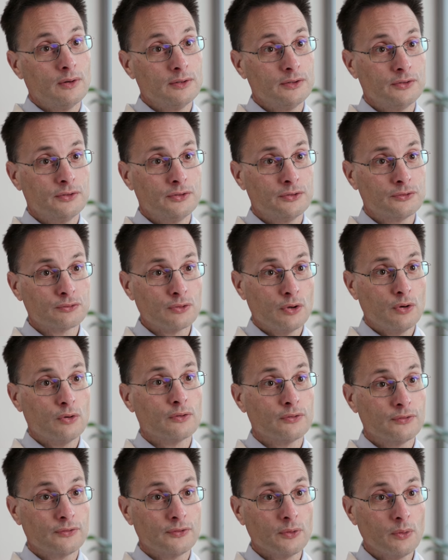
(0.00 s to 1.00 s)
on
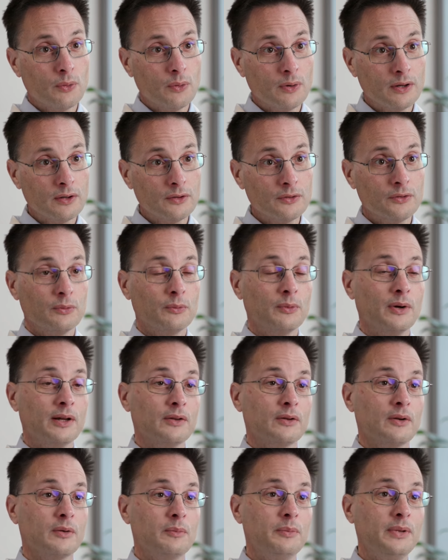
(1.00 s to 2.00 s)
stroke floors,
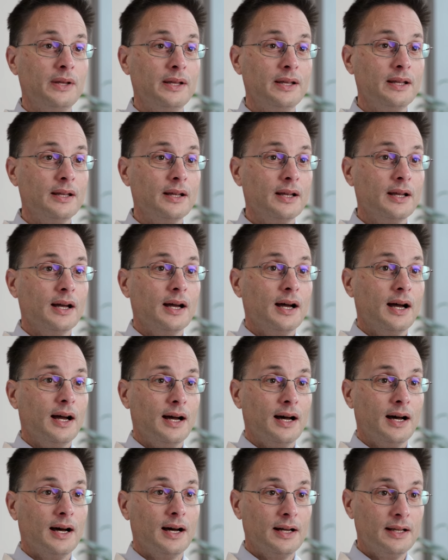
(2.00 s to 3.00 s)
whether it be
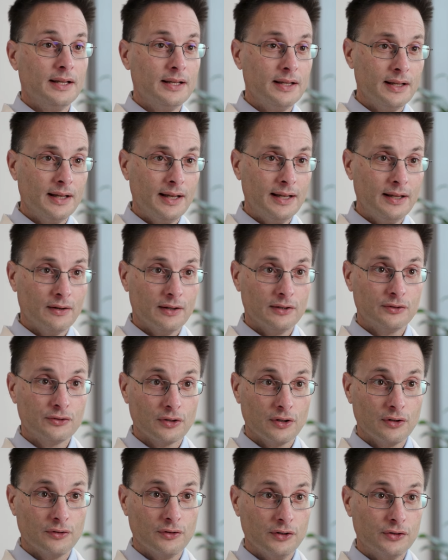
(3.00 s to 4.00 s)
here at
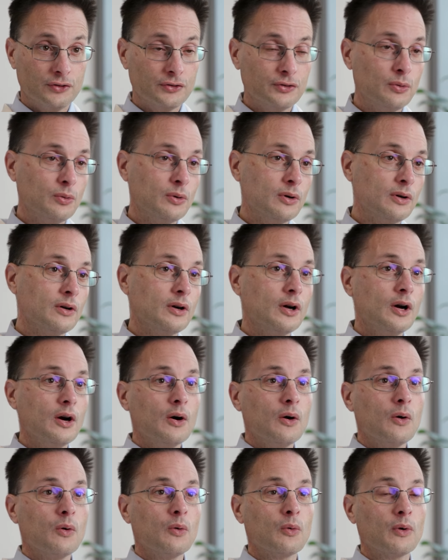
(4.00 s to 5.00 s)
Jersey Shore
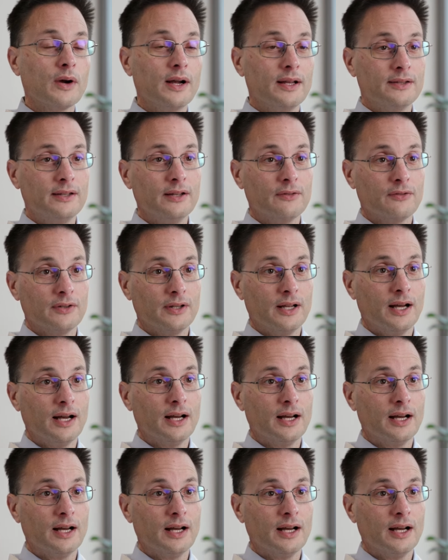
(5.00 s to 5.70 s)
or at different